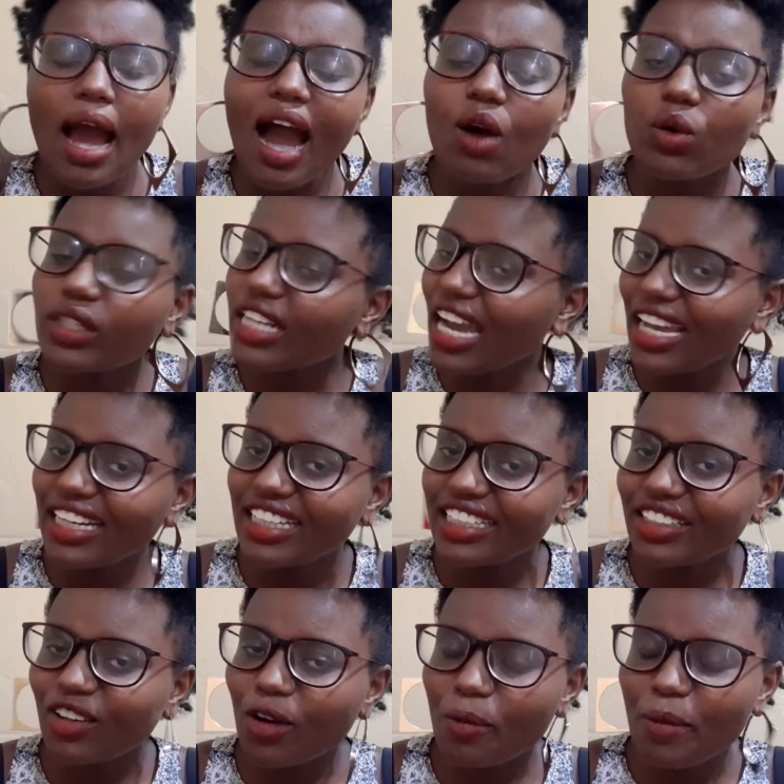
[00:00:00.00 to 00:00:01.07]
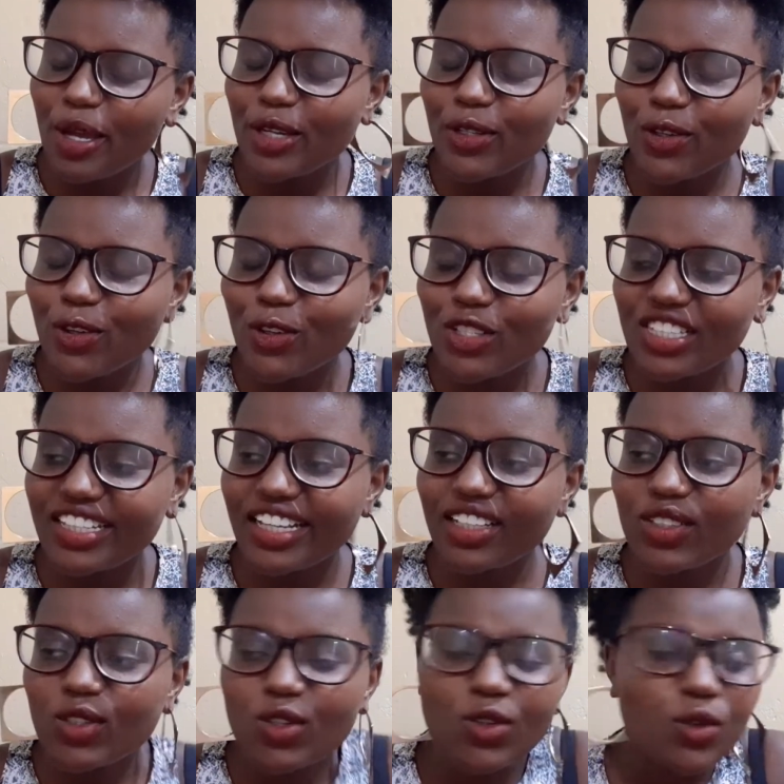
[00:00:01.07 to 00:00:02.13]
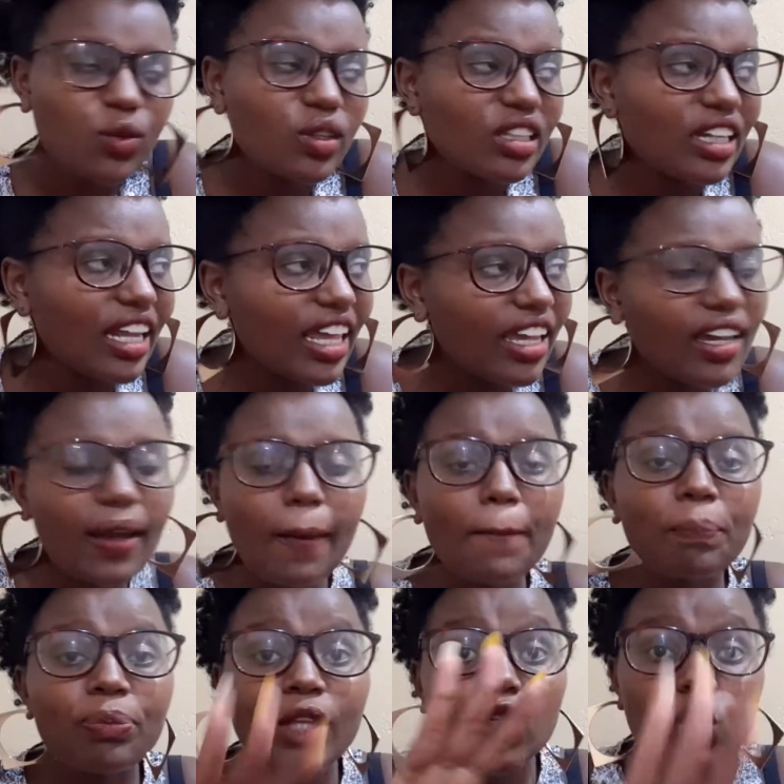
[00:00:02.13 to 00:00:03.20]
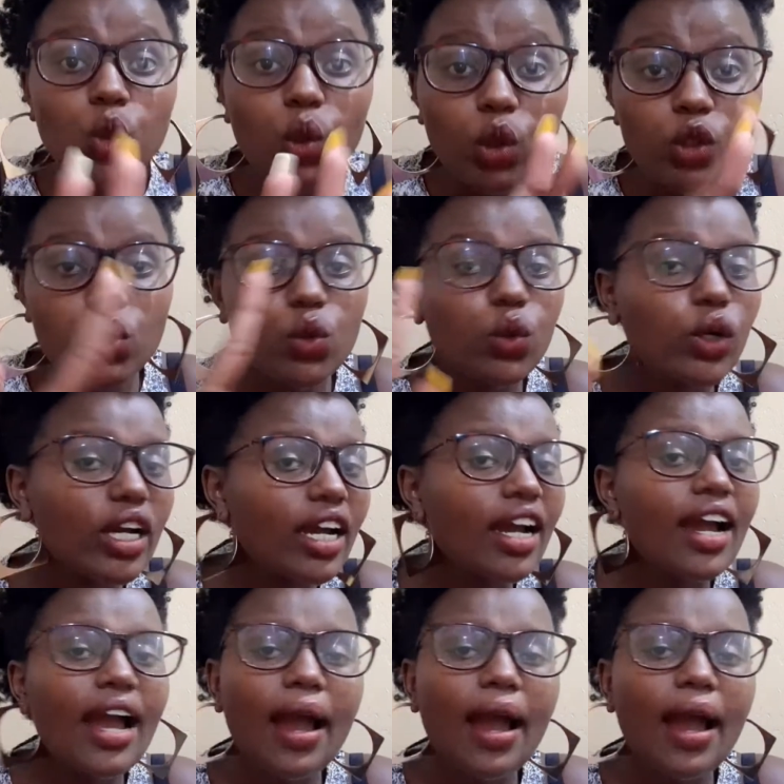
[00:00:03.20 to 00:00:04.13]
I would highly recommend you use things to do with like tuk-tuk,